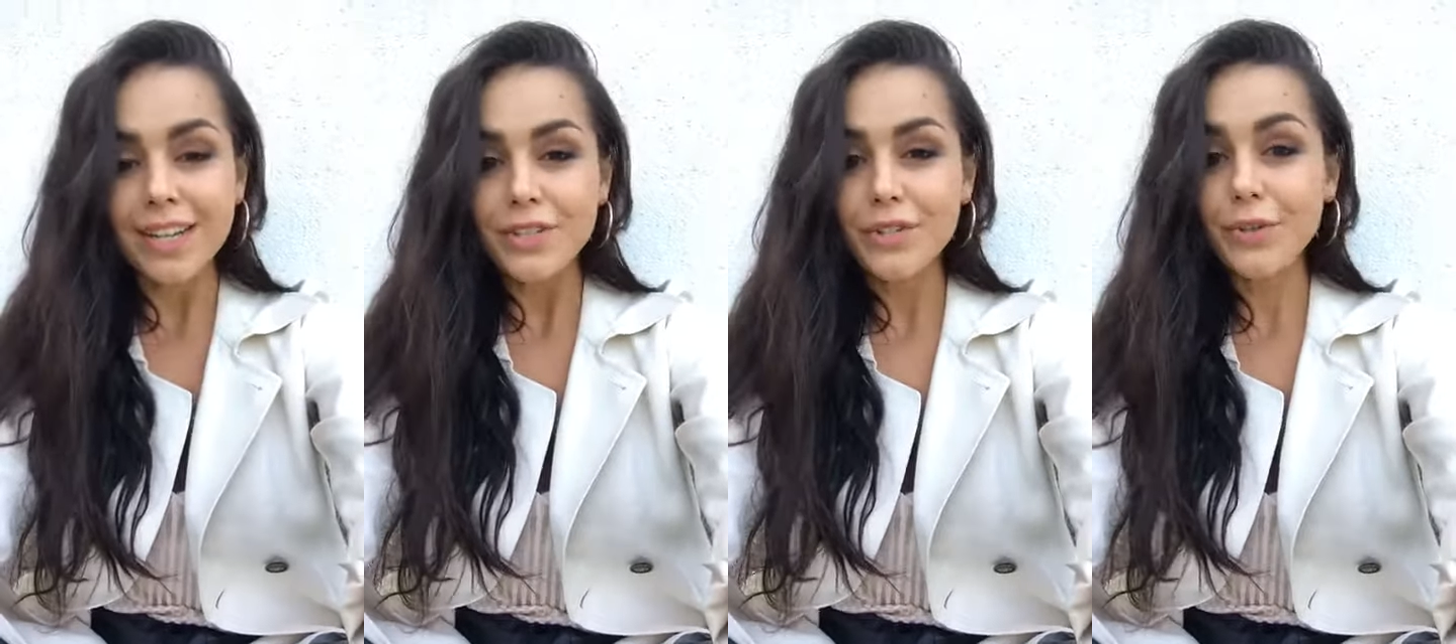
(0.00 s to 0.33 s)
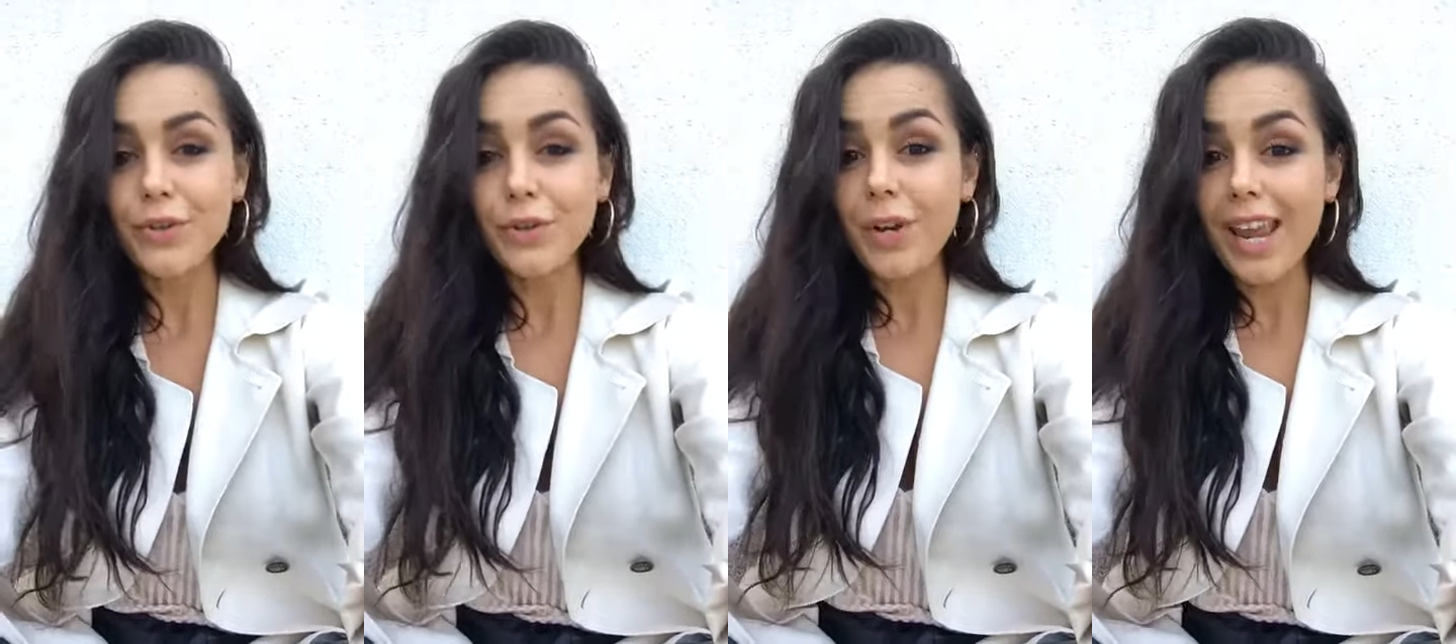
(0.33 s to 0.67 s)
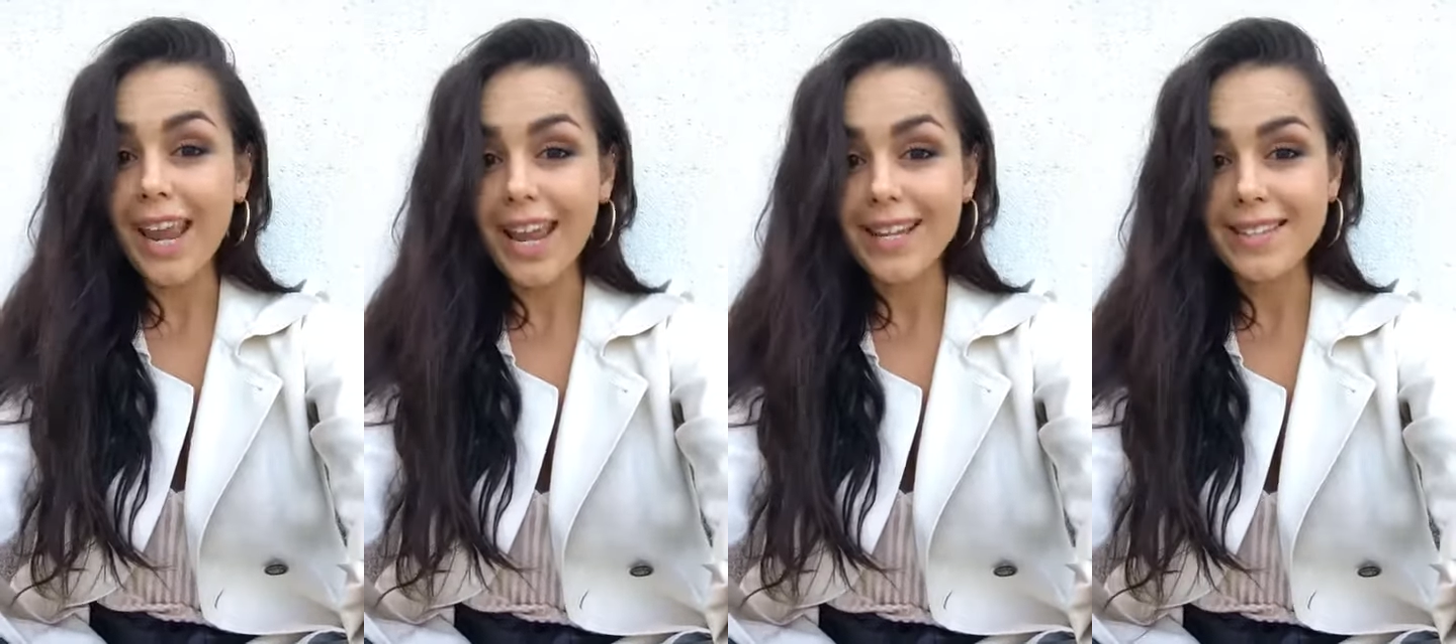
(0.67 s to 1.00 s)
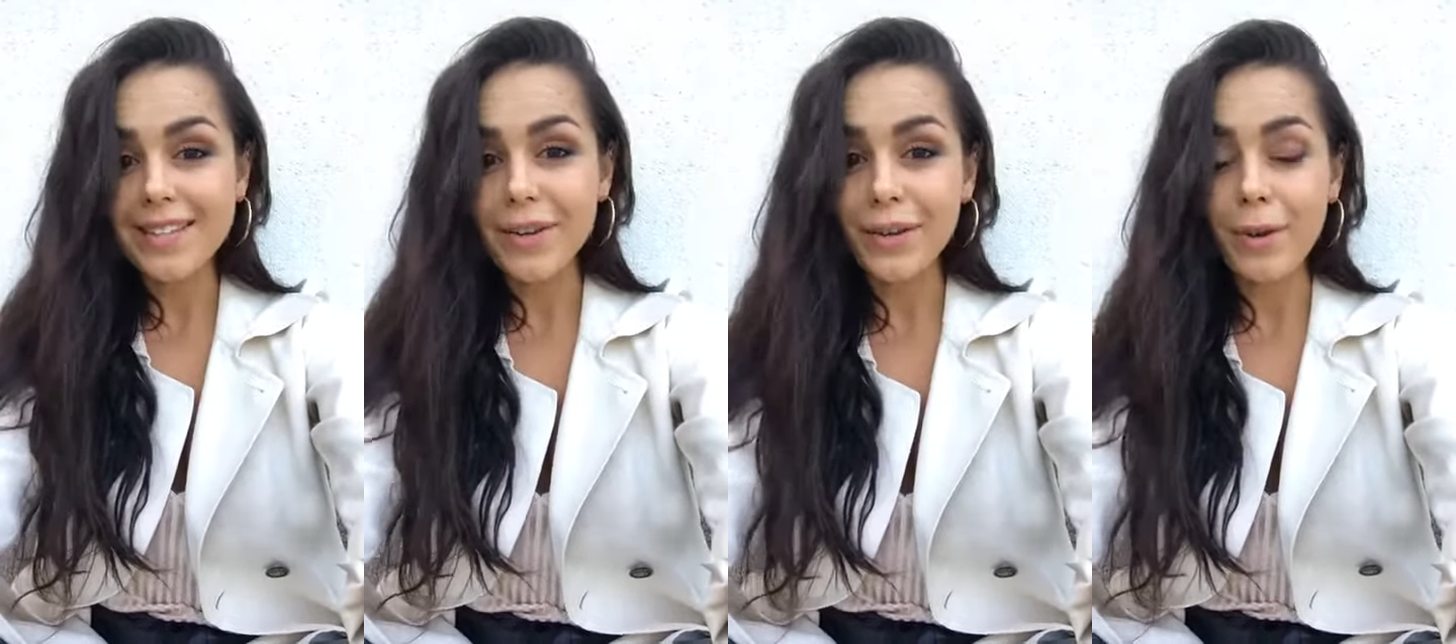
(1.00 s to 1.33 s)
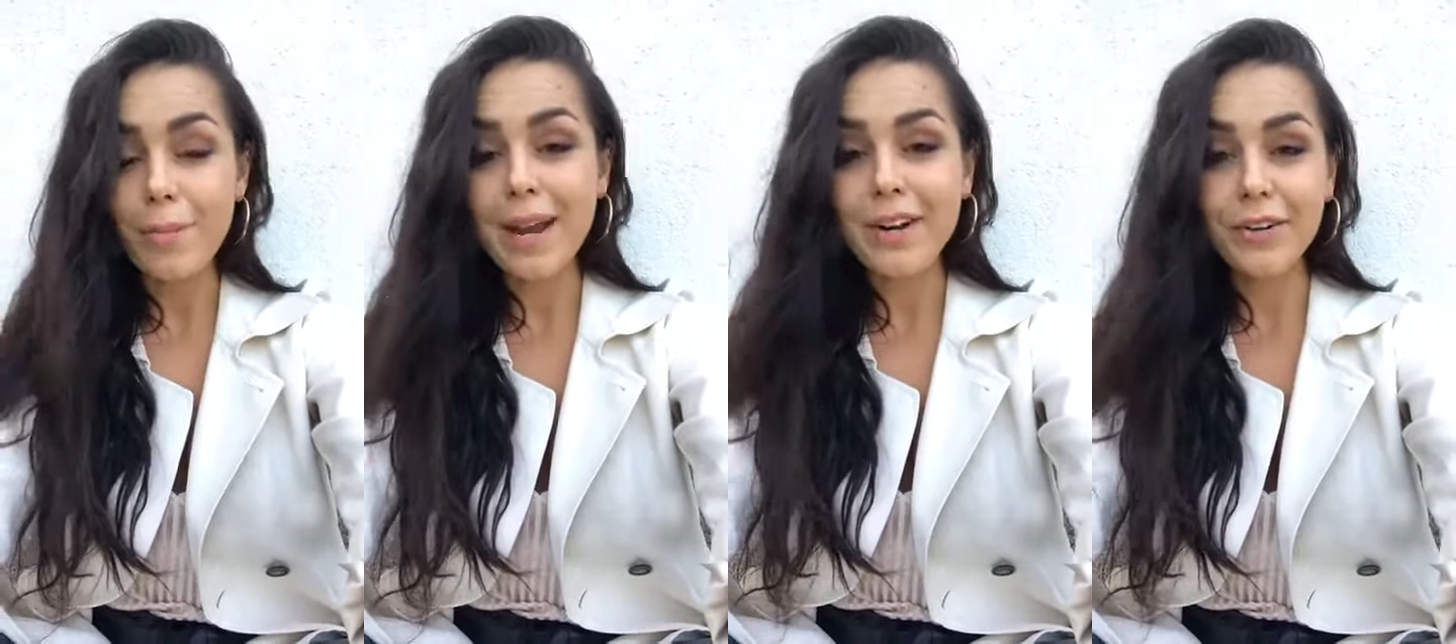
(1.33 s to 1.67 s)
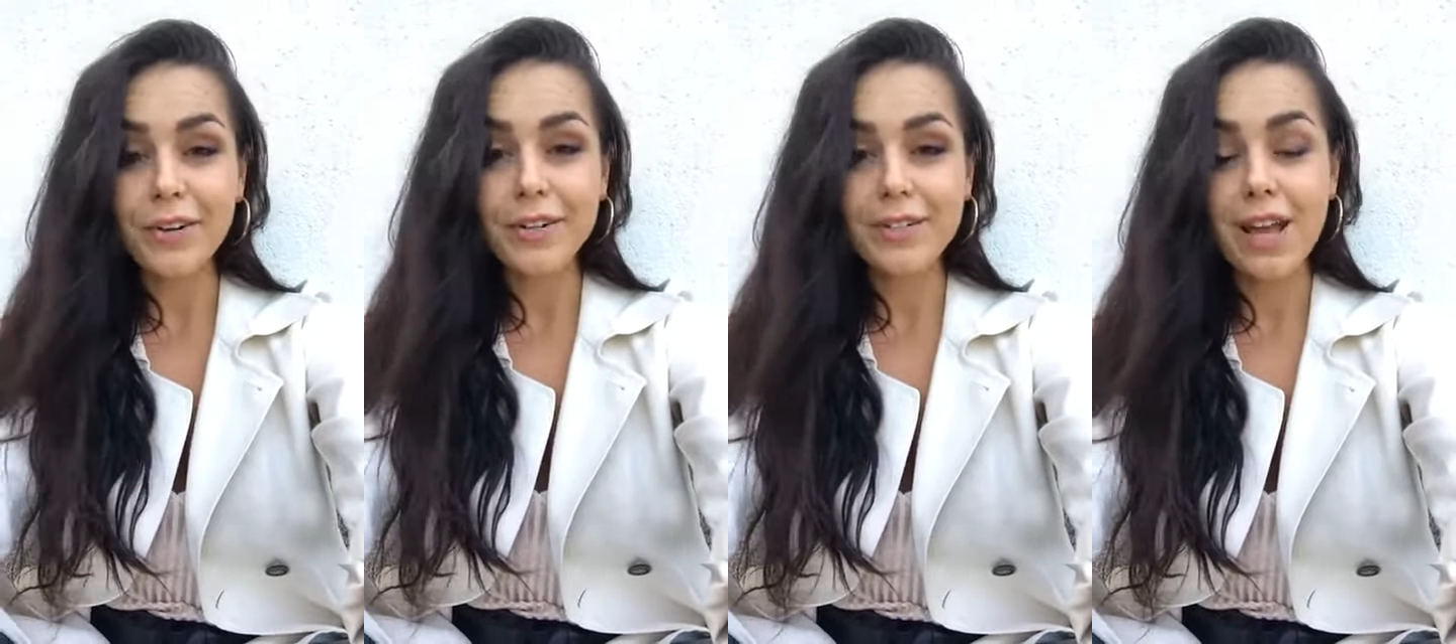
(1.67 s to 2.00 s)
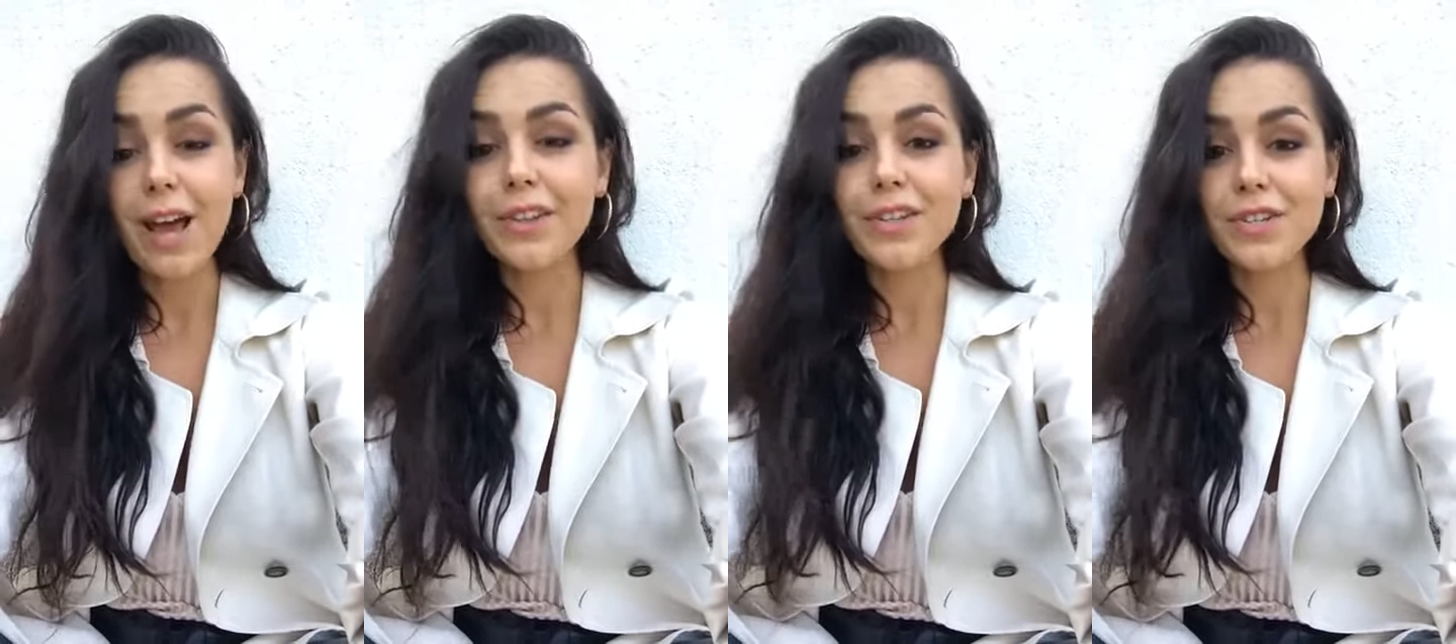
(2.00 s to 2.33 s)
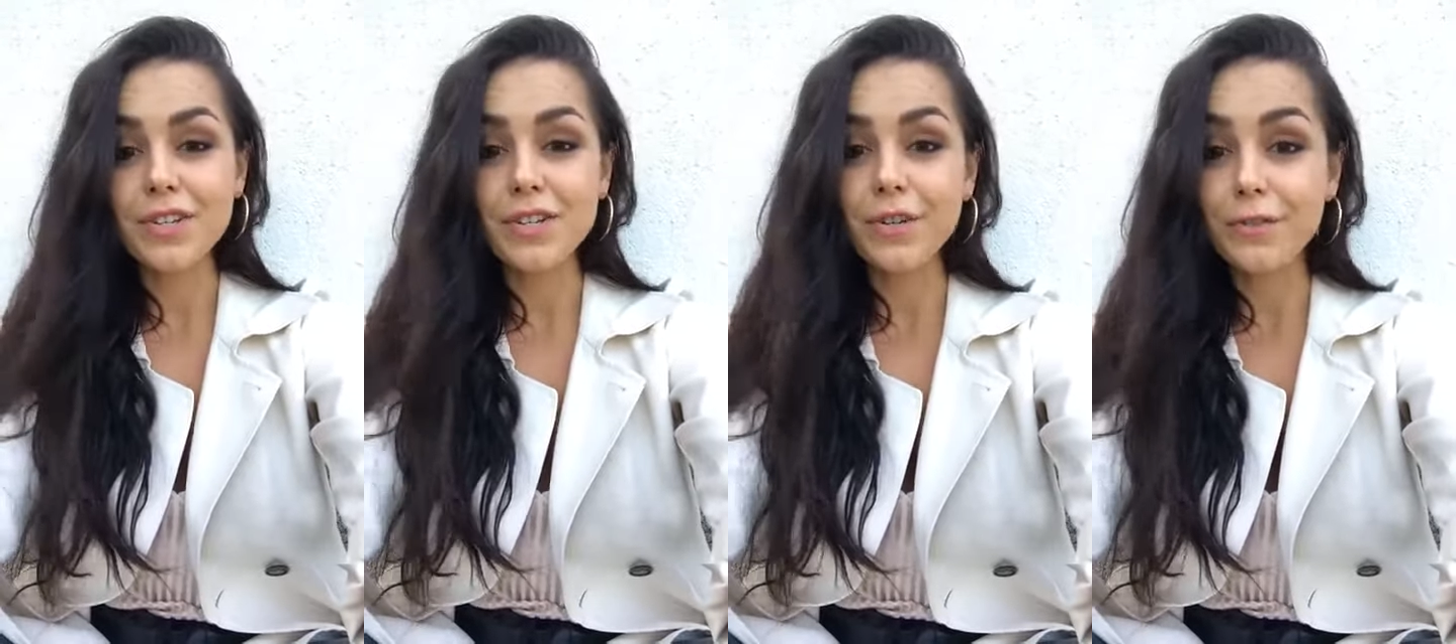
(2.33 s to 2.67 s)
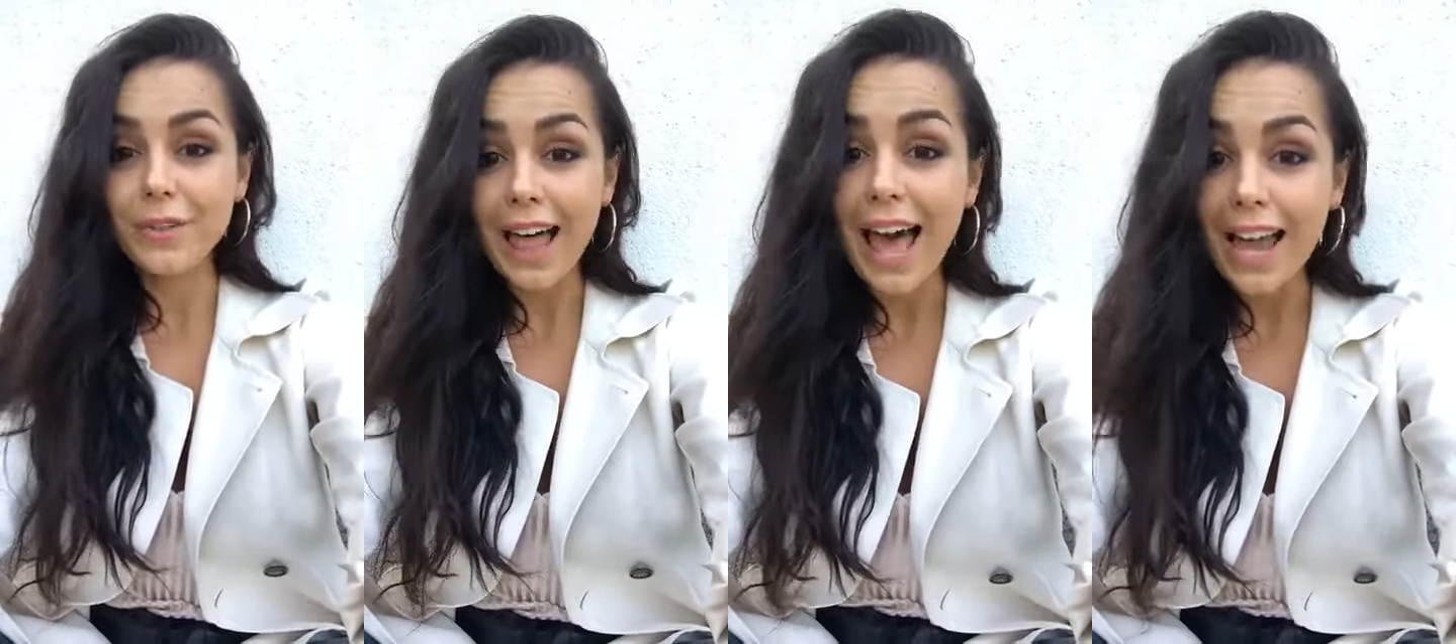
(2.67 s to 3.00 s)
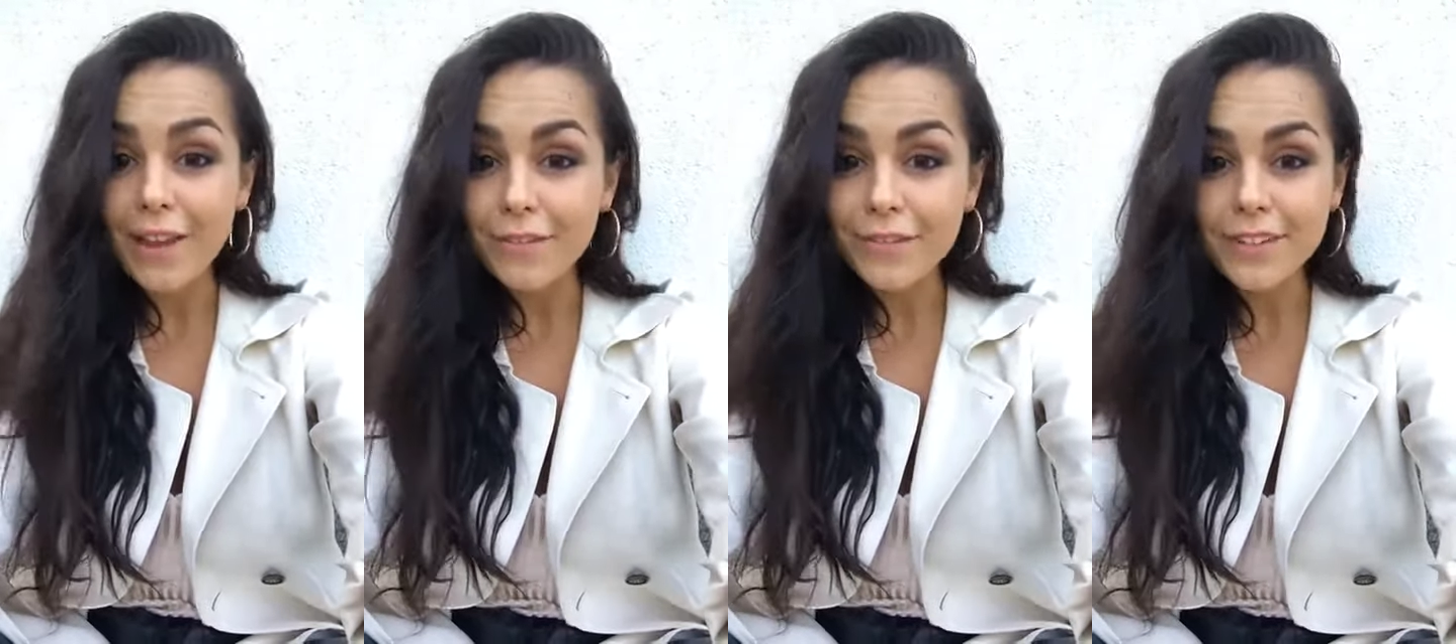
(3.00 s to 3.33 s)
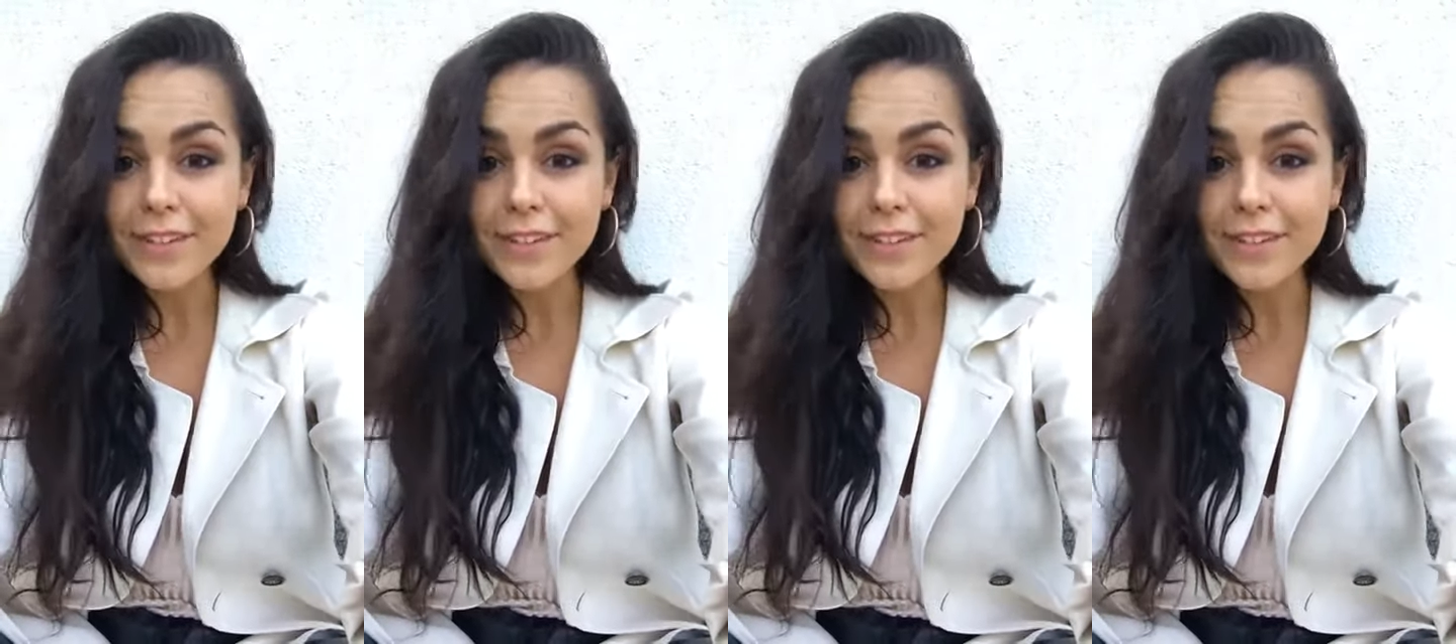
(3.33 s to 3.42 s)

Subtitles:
to create better conditions of life